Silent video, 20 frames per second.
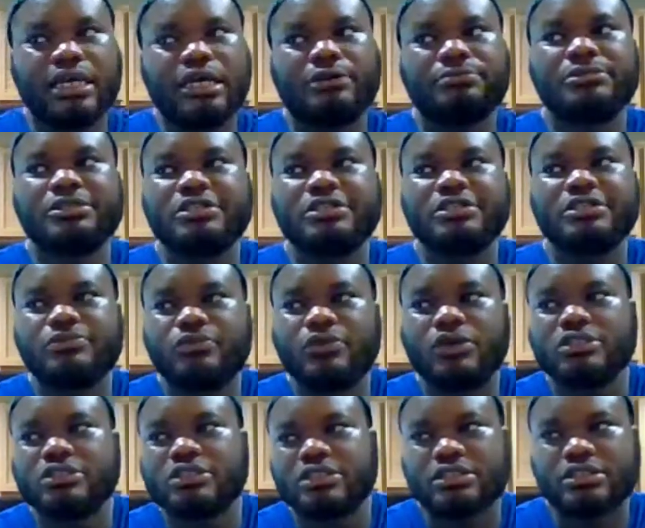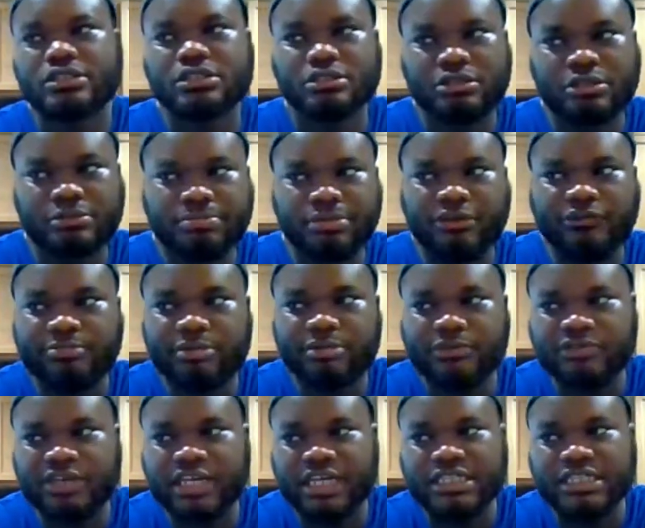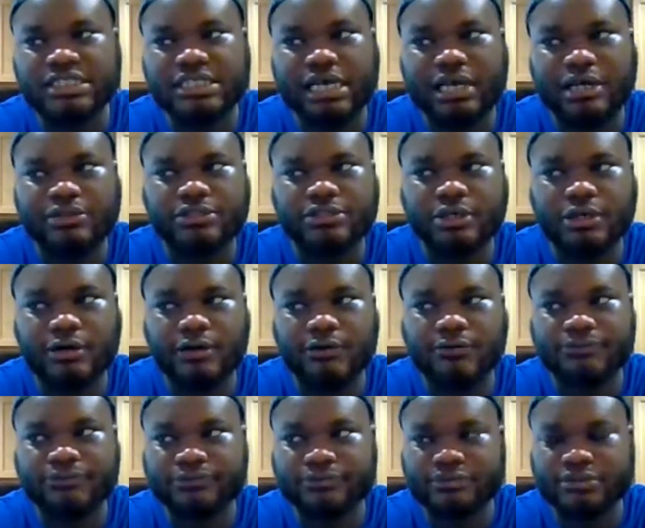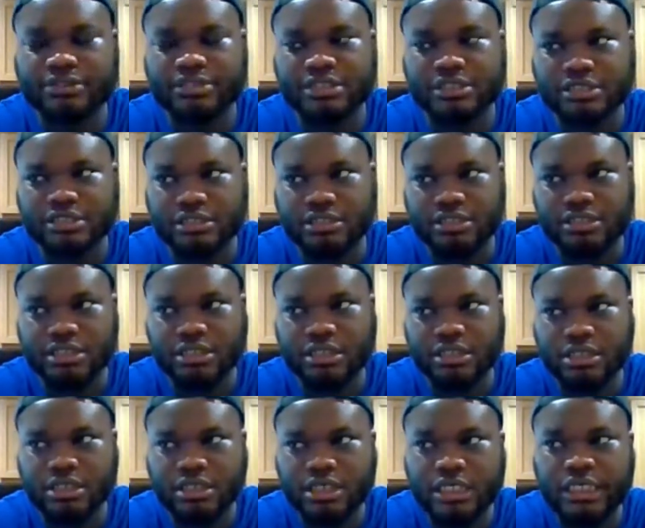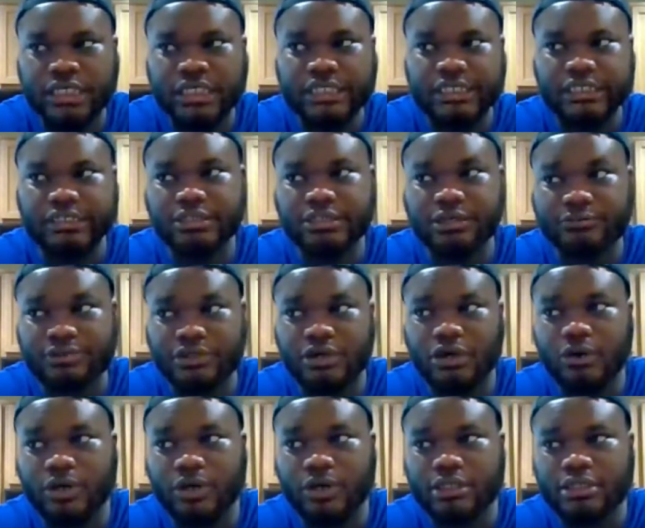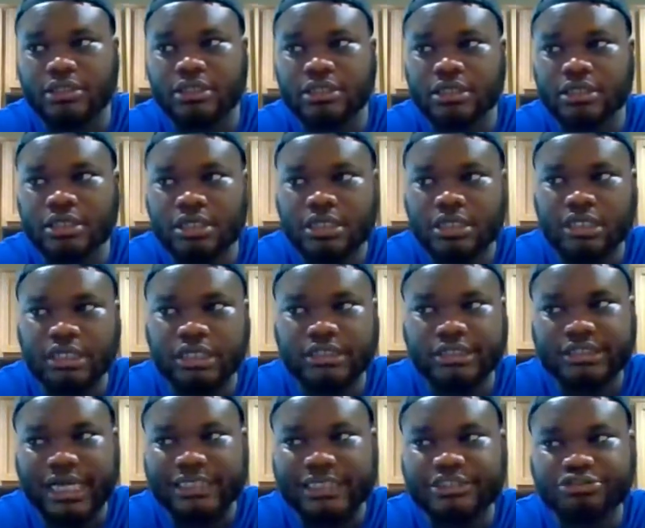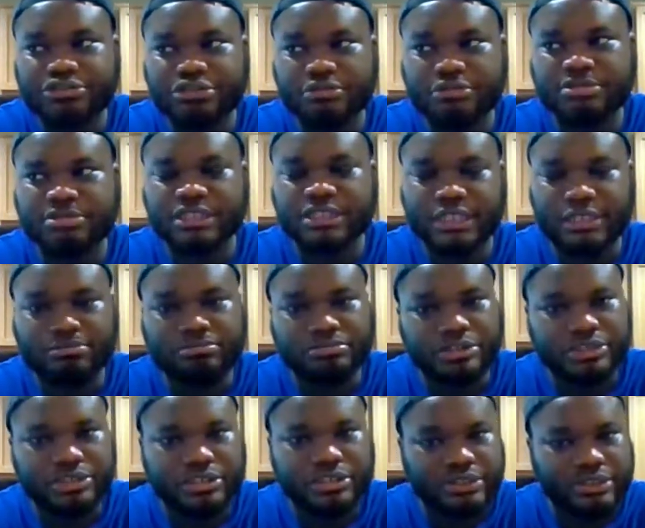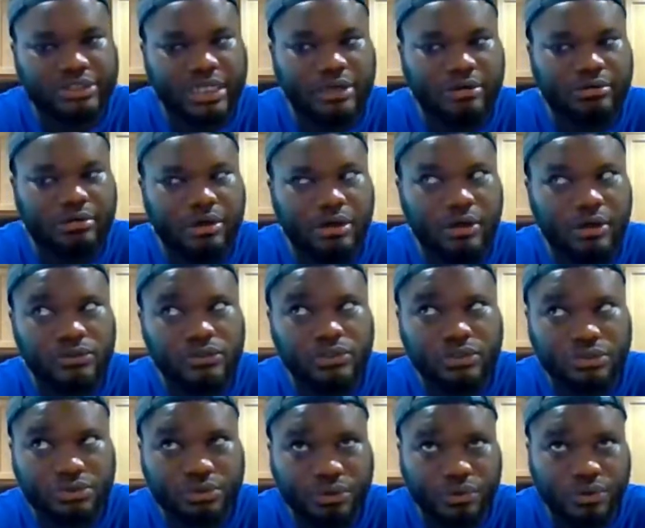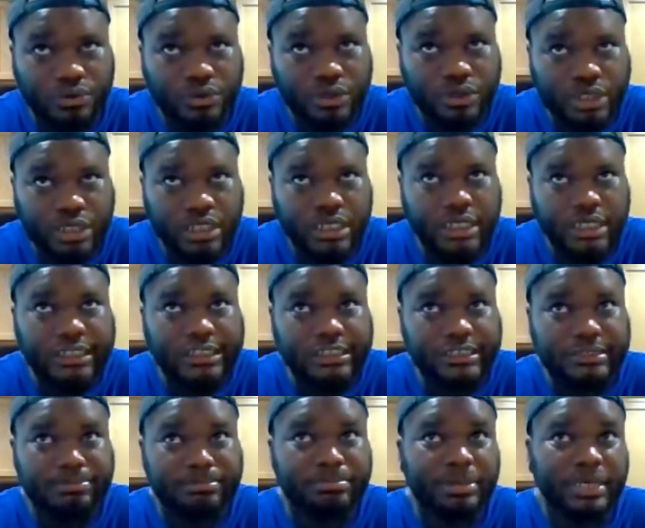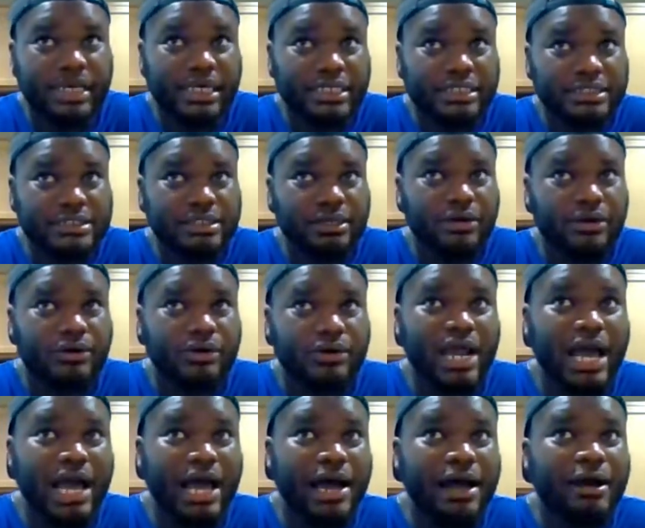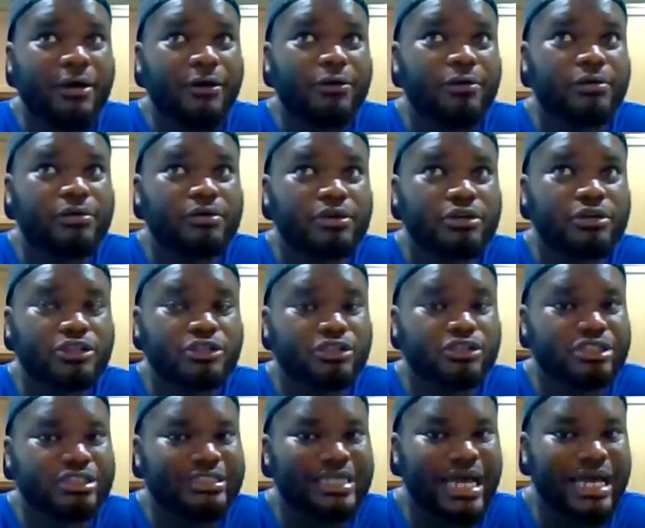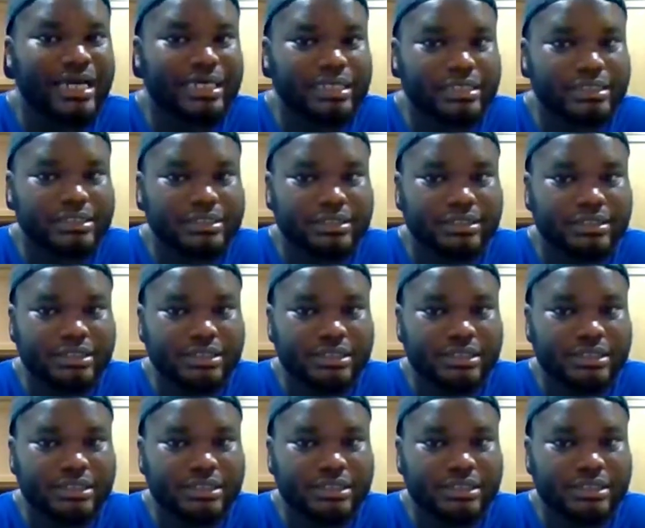I mean, once the puff-puff gets out of the heat of the oil, it starts dropping temperatures. Now, also, it depends on how you stack it.